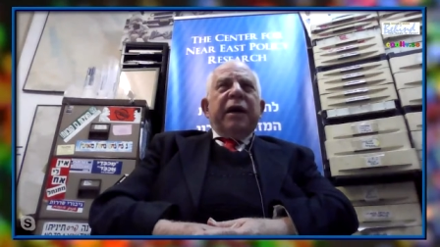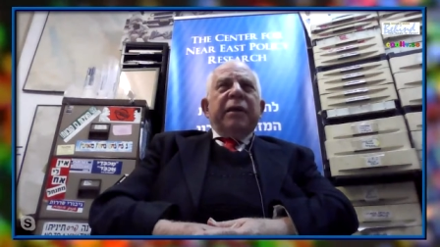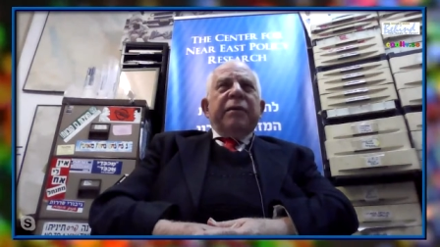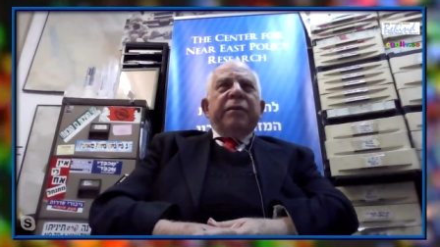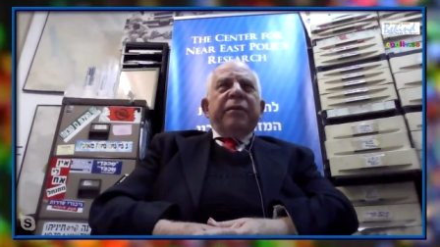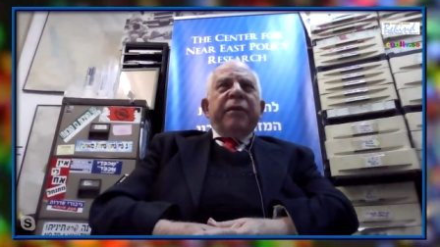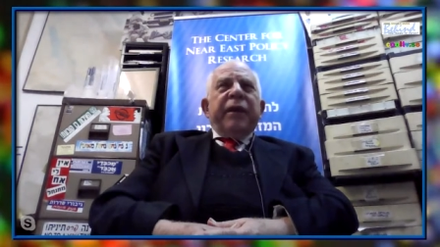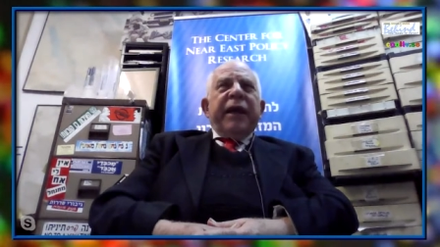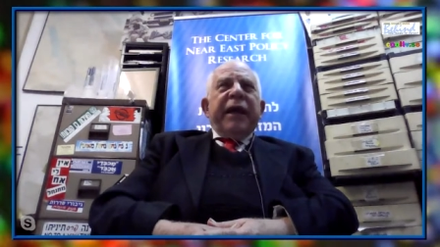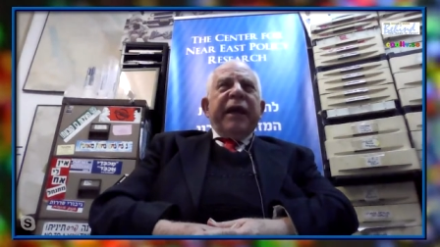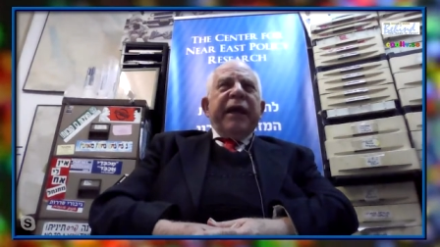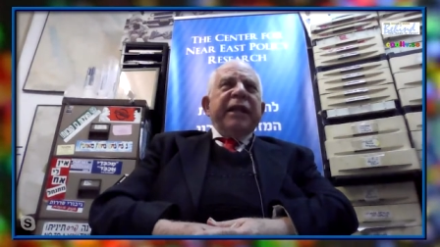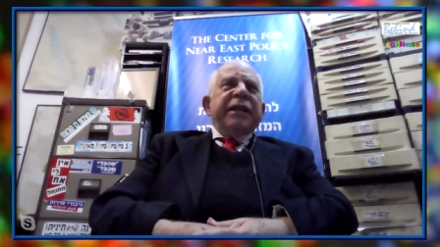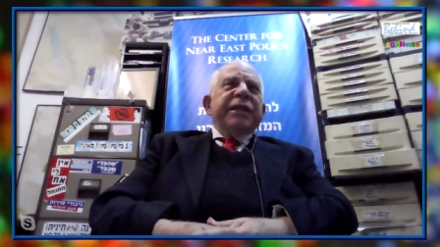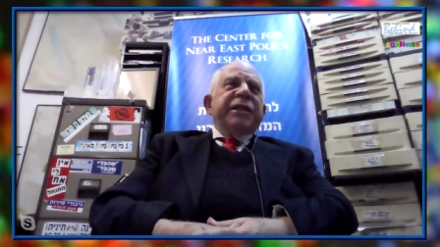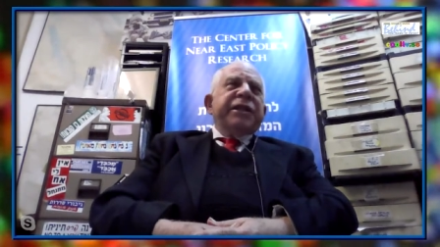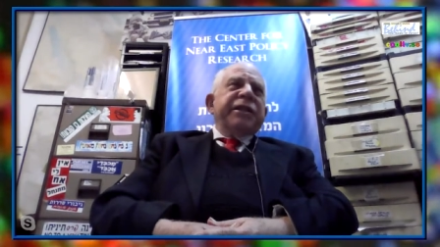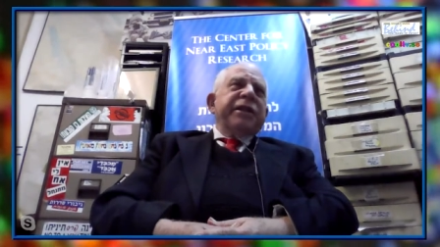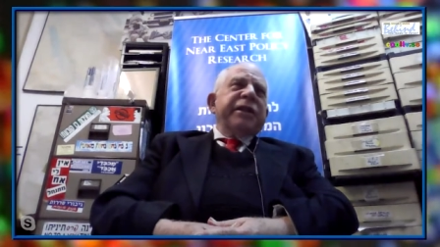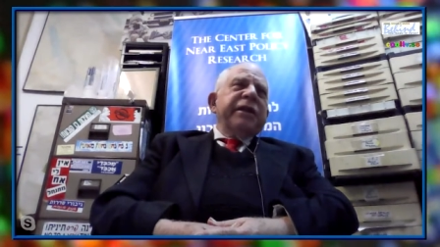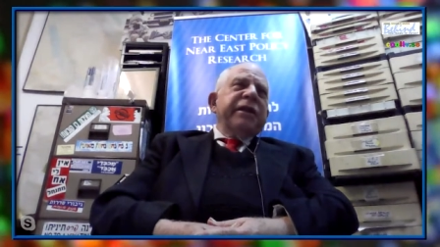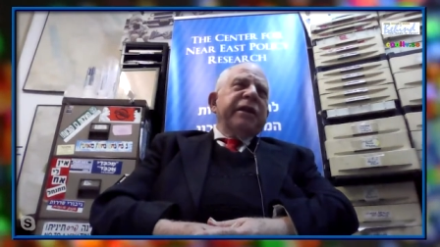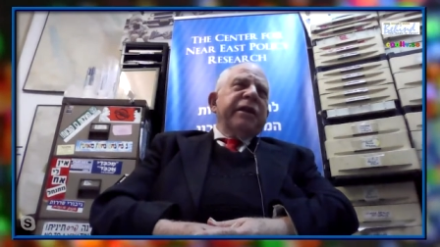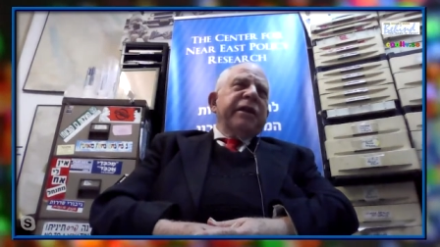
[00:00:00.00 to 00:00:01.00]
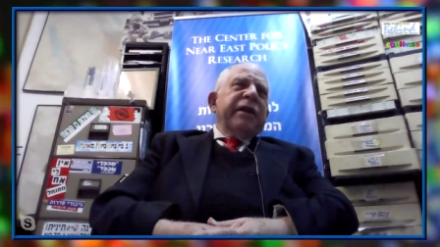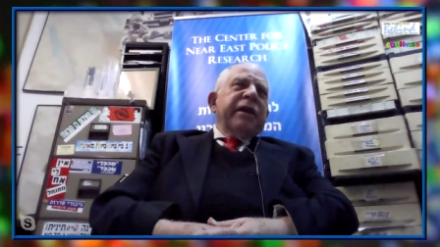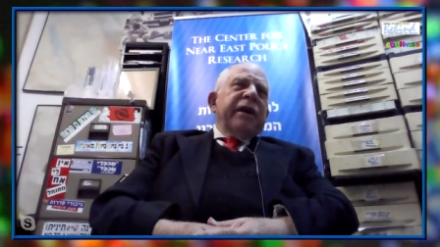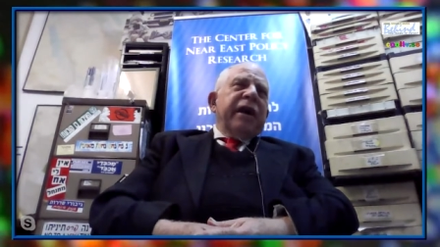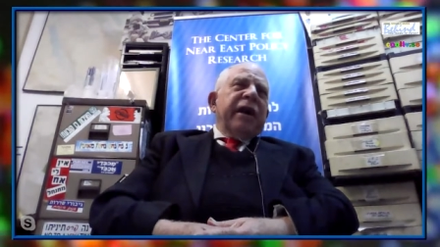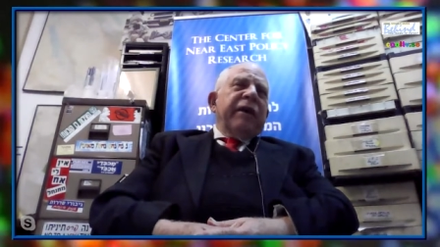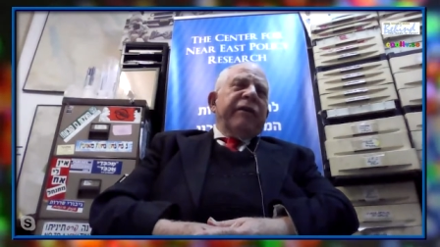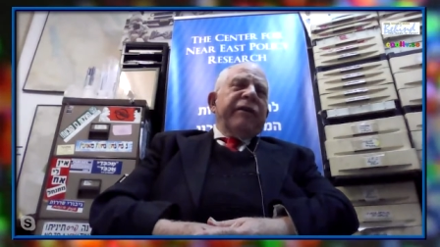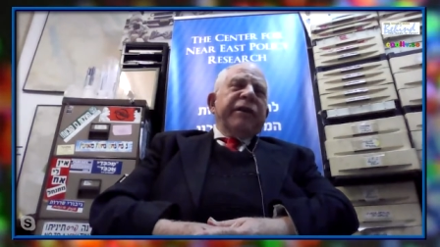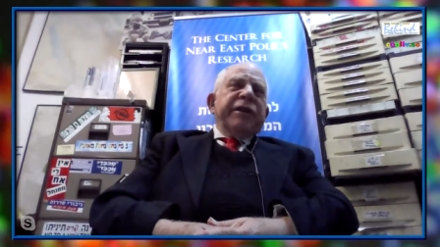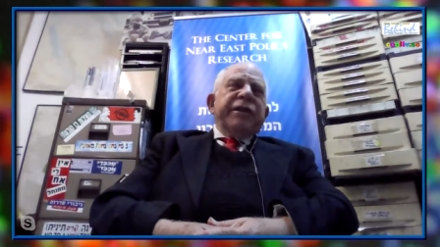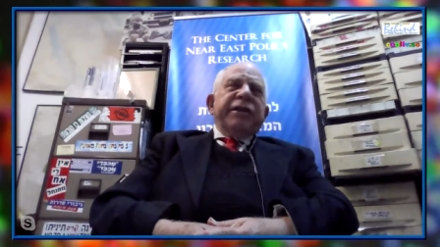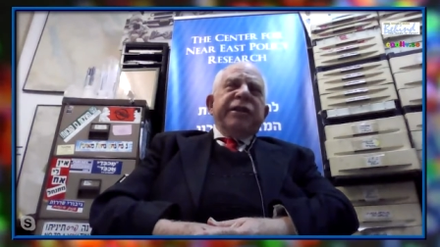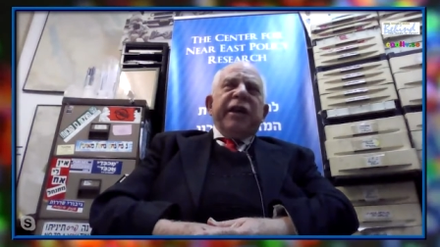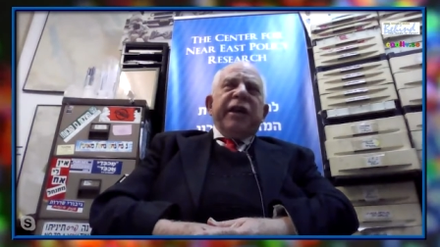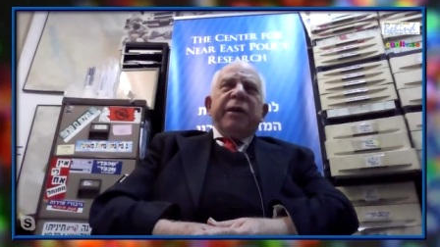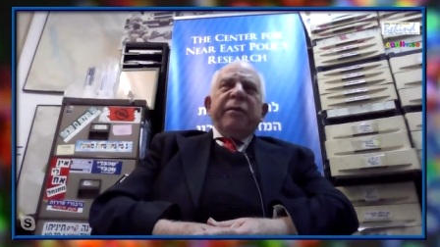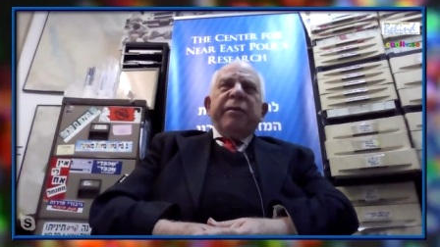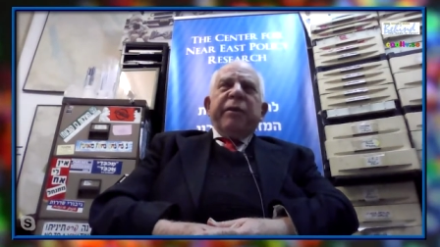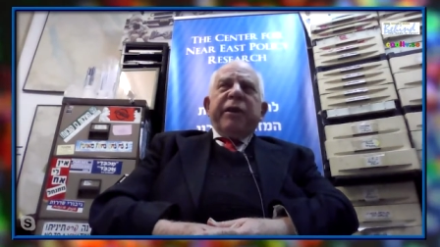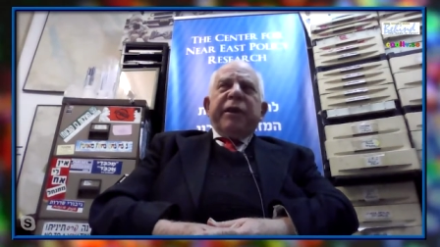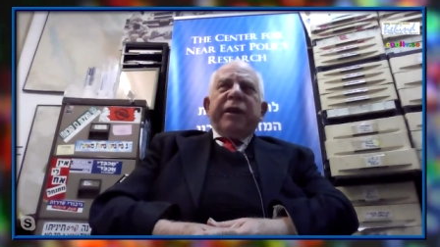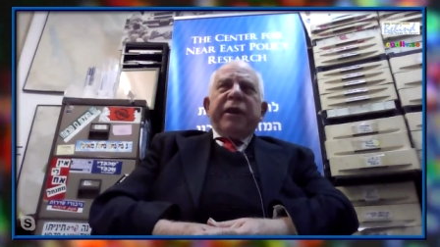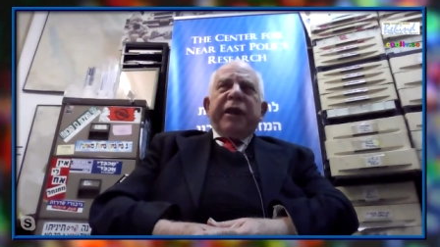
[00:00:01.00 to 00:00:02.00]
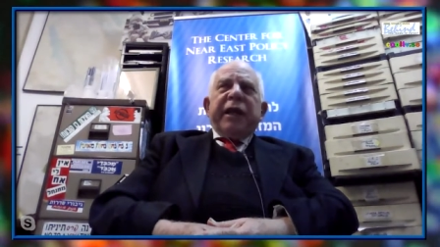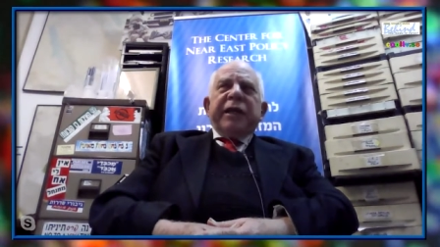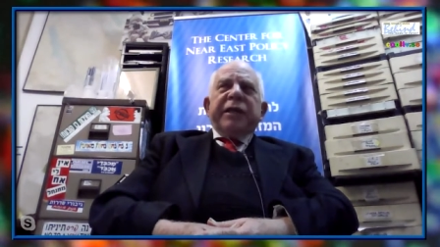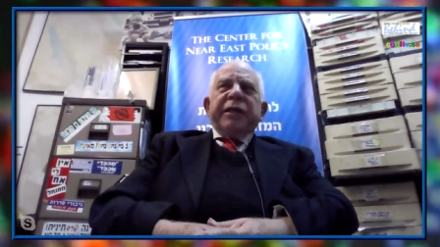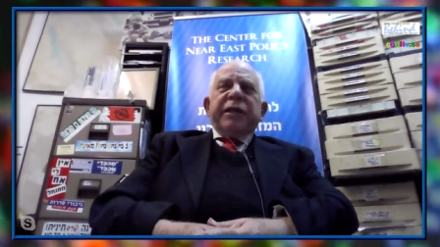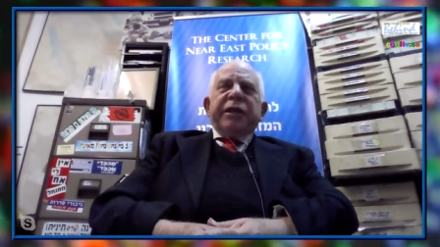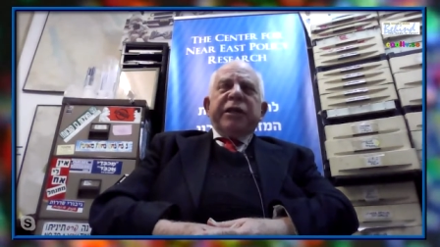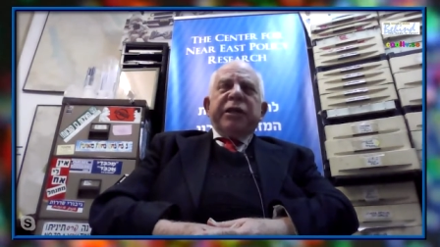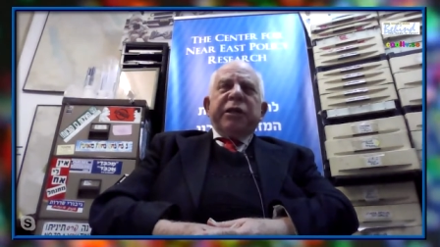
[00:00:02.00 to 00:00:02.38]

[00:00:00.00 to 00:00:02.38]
hints of incitement against the